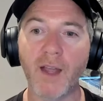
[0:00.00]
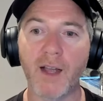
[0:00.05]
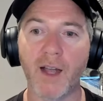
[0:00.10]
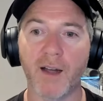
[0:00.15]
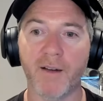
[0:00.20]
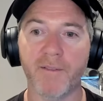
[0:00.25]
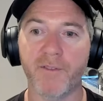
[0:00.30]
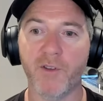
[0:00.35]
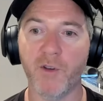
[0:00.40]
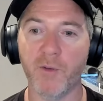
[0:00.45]

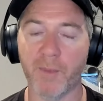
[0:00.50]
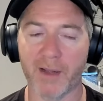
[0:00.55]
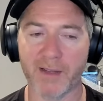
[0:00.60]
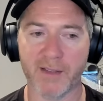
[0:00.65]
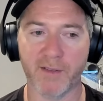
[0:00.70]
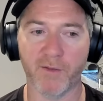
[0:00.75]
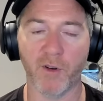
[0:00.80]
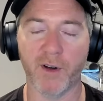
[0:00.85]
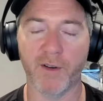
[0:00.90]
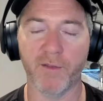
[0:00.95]
few months,
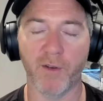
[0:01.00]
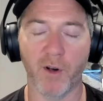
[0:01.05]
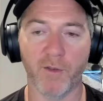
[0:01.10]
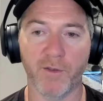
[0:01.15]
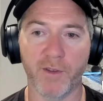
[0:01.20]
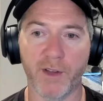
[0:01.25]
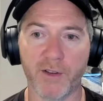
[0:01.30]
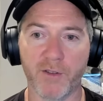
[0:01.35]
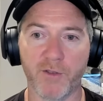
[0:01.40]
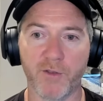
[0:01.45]
I've got
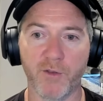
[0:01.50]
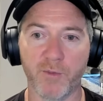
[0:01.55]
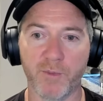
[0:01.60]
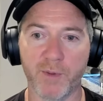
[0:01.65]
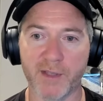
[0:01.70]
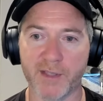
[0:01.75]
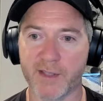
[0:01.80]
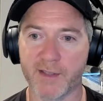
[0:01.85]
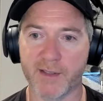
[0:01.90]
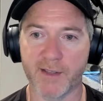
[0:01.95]
involved in two
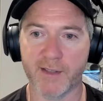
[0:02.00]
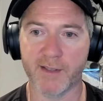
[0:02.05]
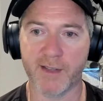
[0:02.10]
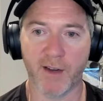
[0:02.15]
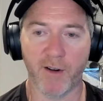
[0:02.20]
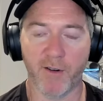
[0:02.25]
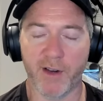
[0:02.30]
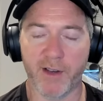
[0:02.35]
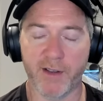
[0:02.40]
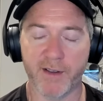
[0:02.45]
businesses that
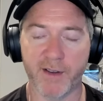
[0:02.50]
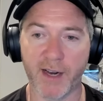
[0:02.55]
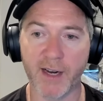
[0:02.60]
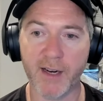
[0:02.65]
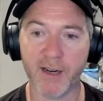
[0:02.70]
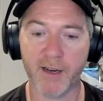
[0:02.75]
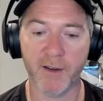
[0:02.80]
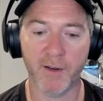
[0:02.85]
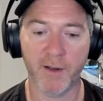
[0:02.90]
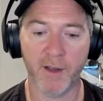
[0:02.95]
are in tech.